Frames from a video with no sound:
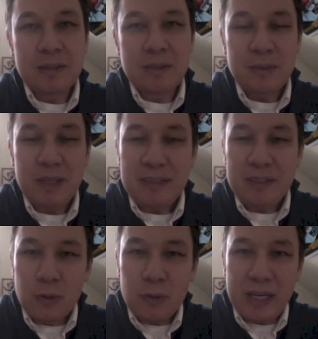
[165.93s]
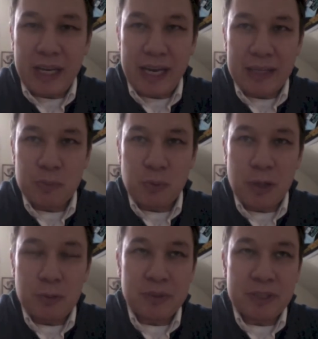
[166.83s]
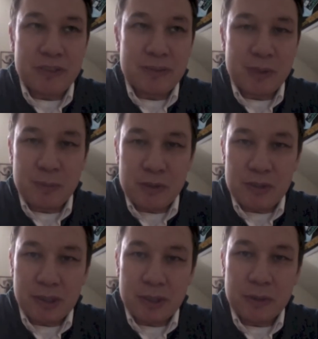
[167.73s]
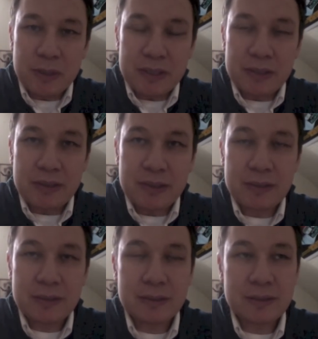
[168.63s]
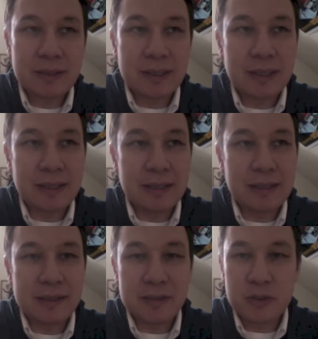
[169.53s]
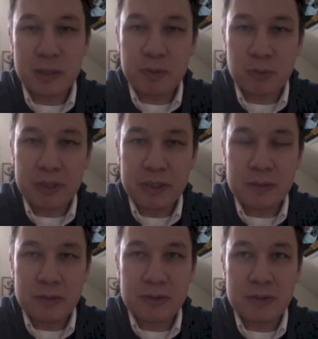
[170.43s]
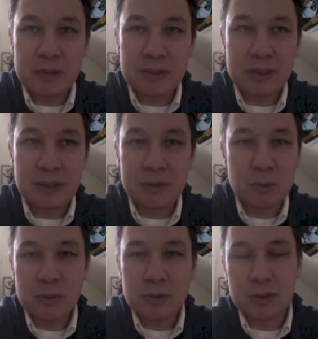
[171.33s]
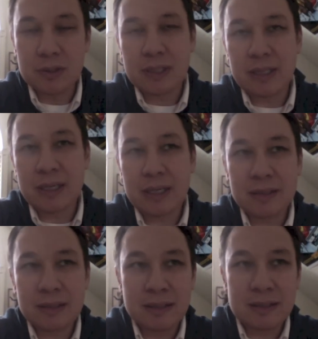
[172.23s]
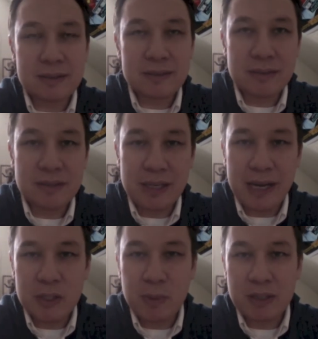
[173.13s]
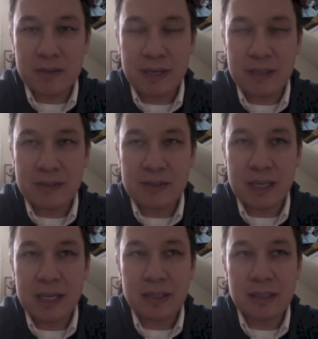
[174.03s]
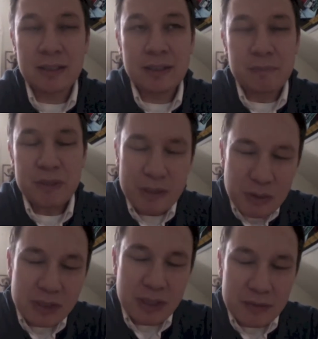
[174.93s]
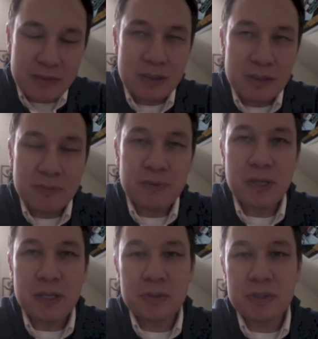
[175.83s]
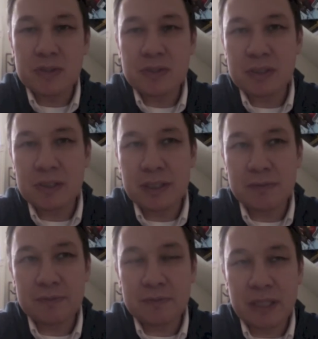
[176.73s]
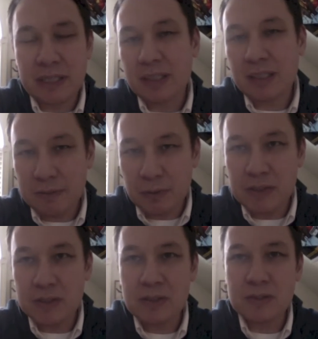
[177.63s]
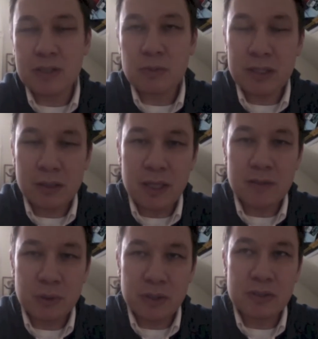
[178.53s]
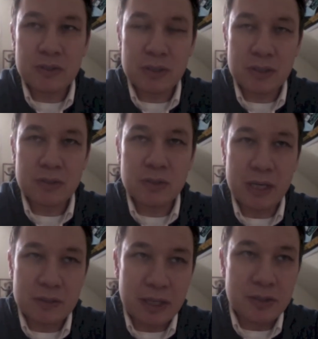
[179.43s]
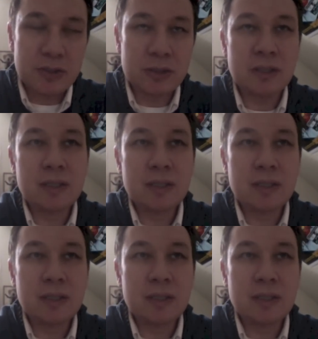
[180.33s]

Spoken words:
Well, I think Norway has probably some of the most literate, intrepid readers in the world, and I think that's just an aspect of that society. It's interesting. I've seen different countries, like Italy, for instance. They read a lot of books in translation.